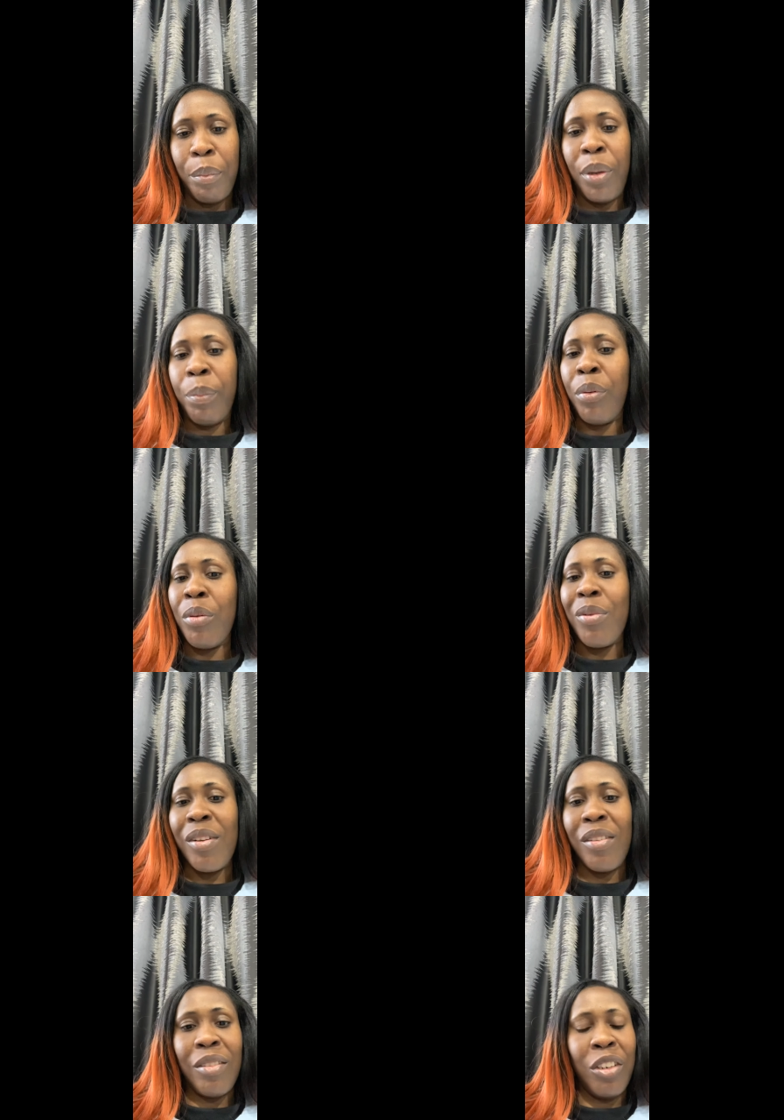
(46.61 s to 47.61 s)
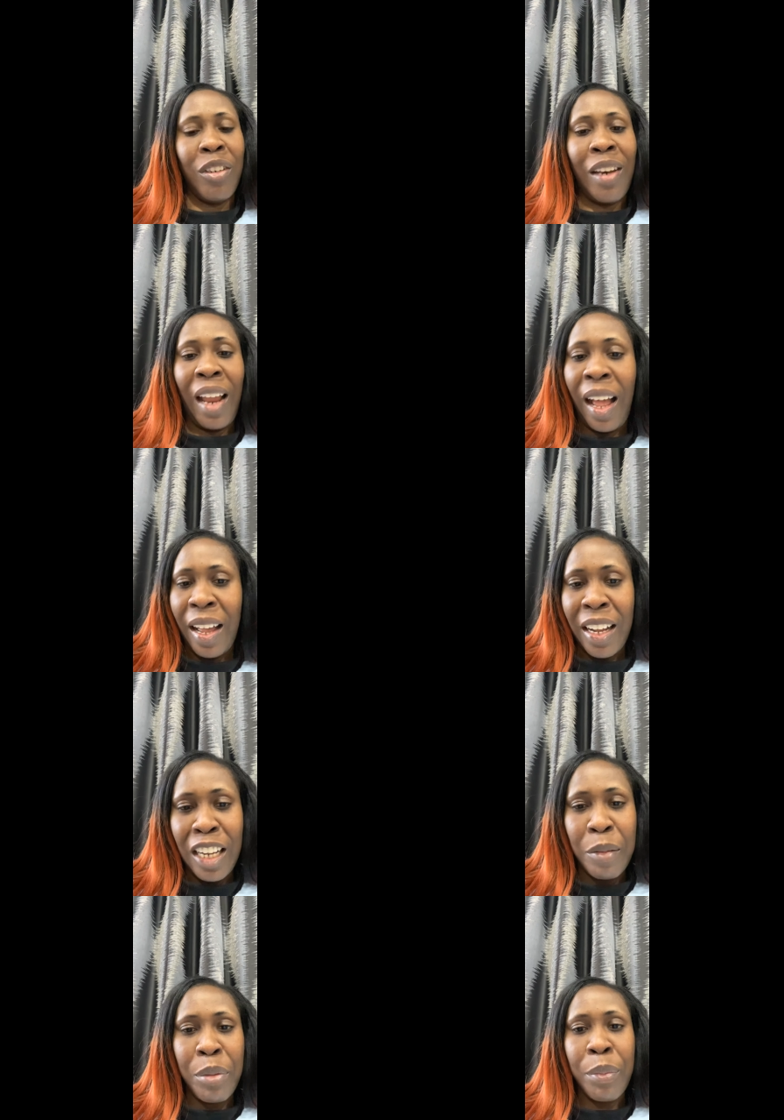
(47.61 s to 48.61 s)
People will
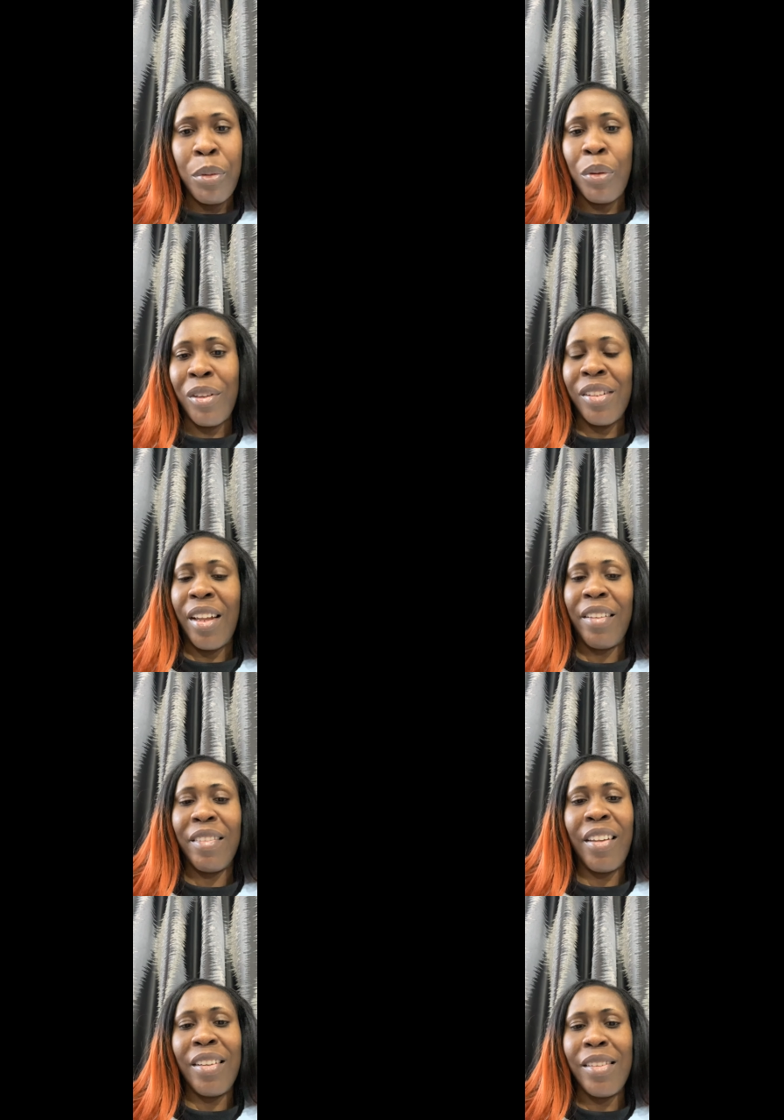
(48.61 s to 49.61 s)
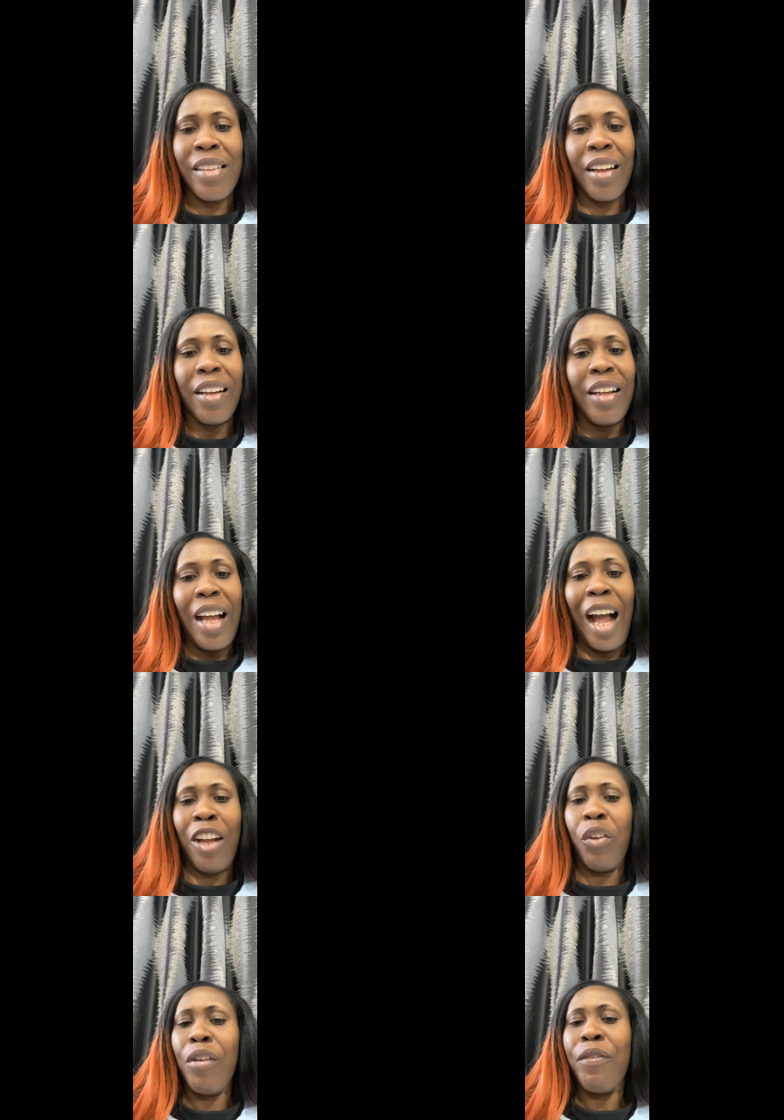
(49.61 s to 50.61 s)
lie, people will say things that
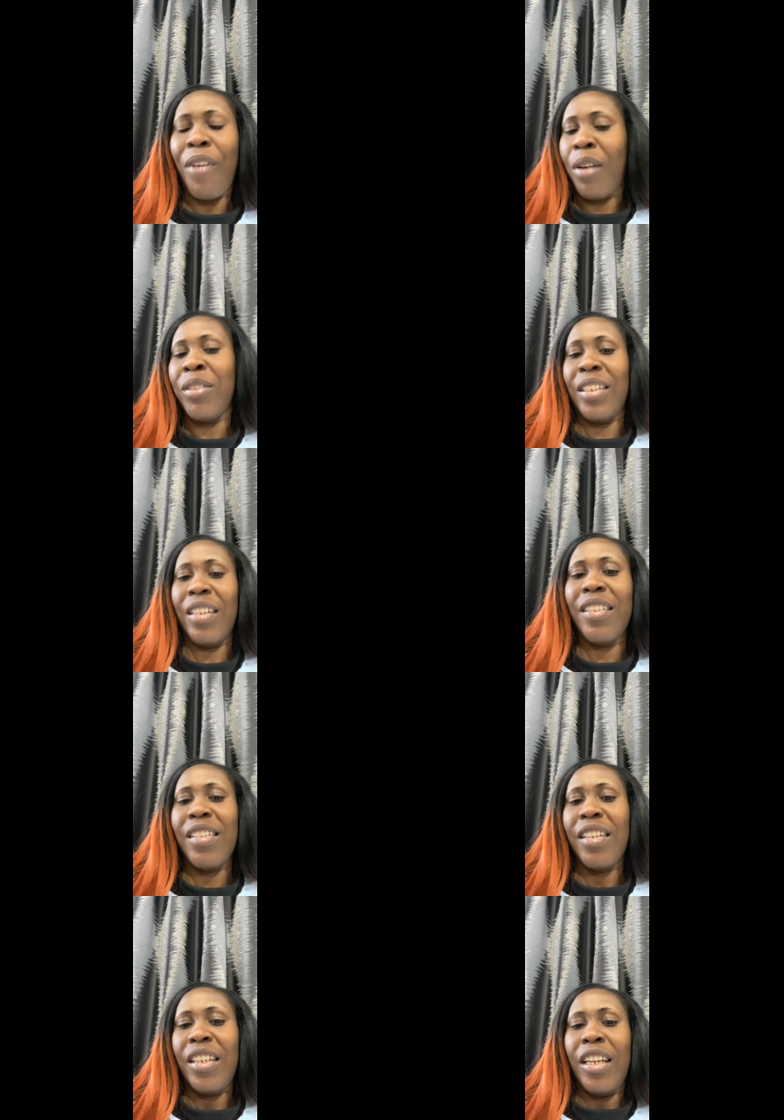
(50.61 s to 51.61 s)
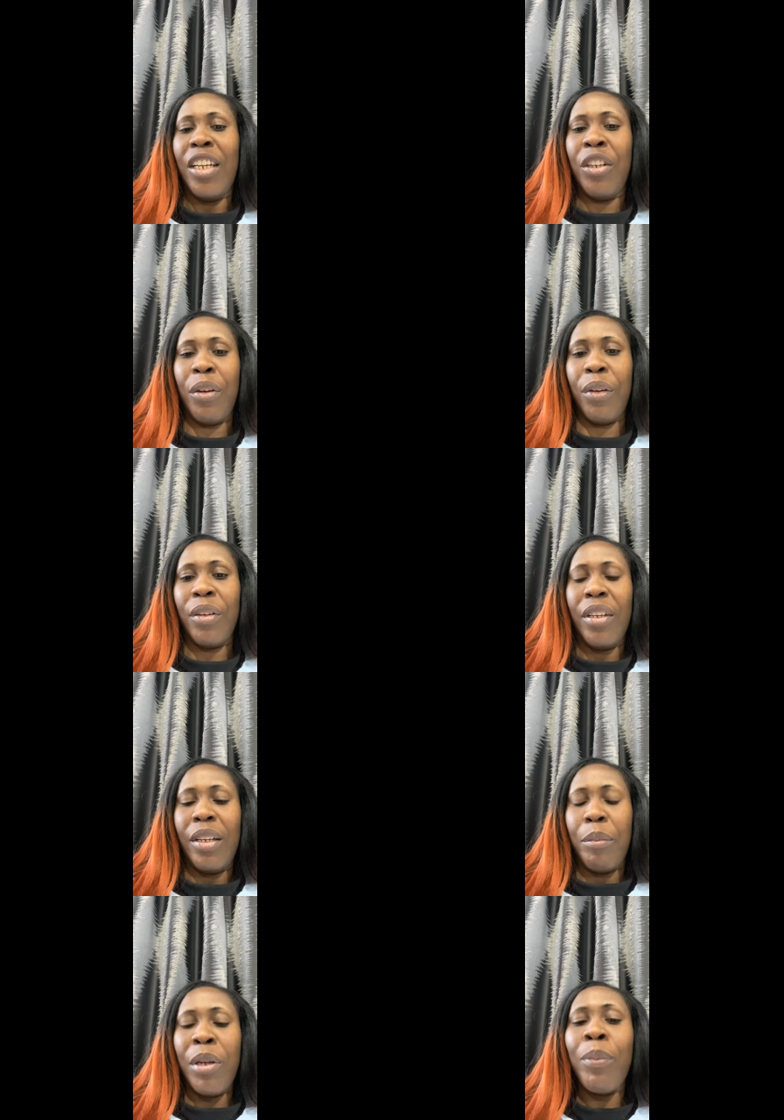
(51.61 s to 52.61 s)
are not founded, you know.
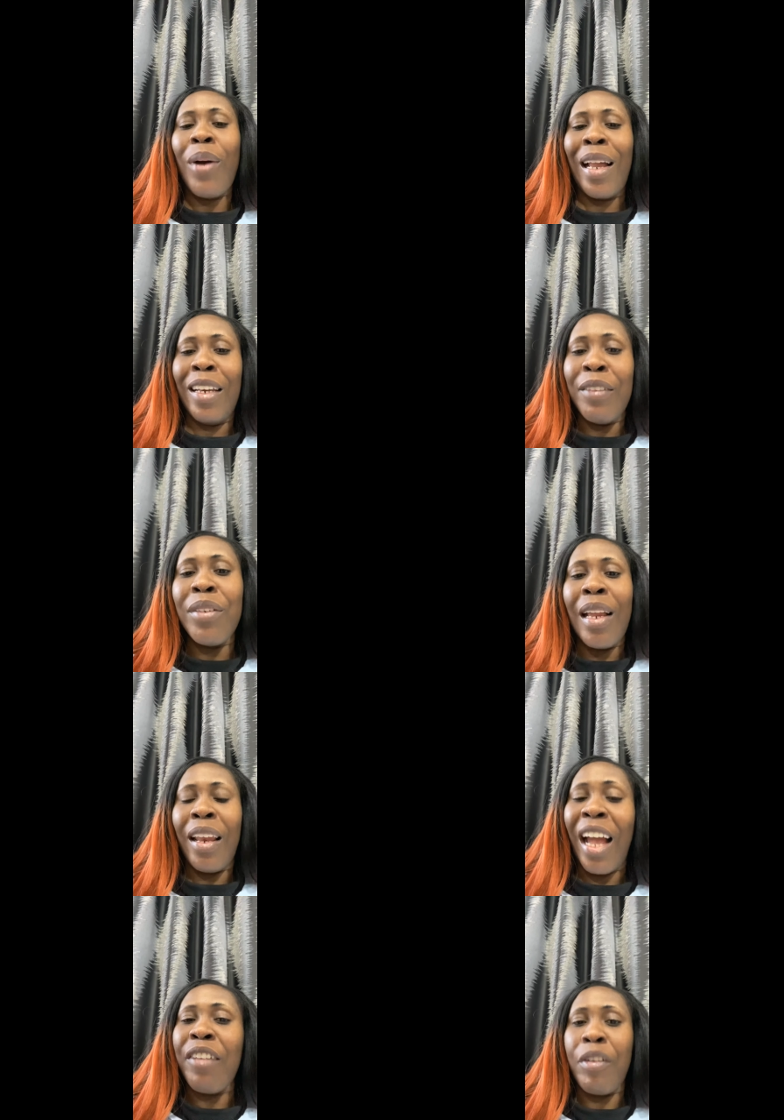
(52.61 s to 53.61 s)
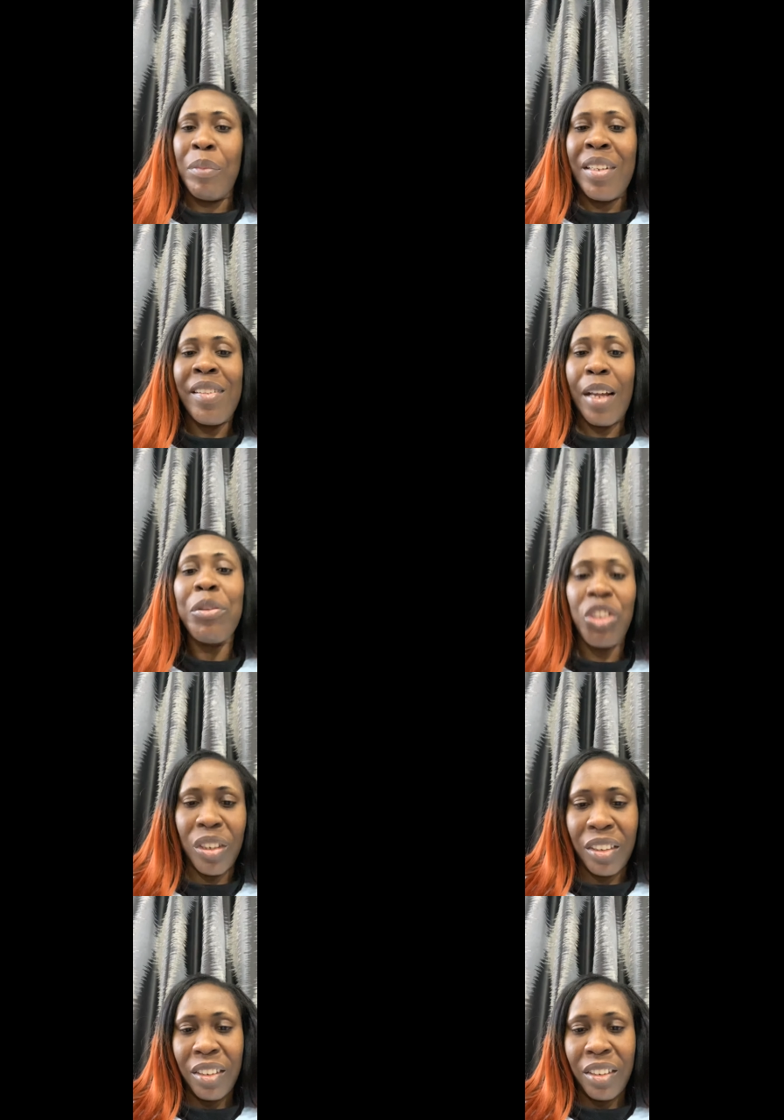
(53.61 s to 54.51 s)
People are living a life of deception.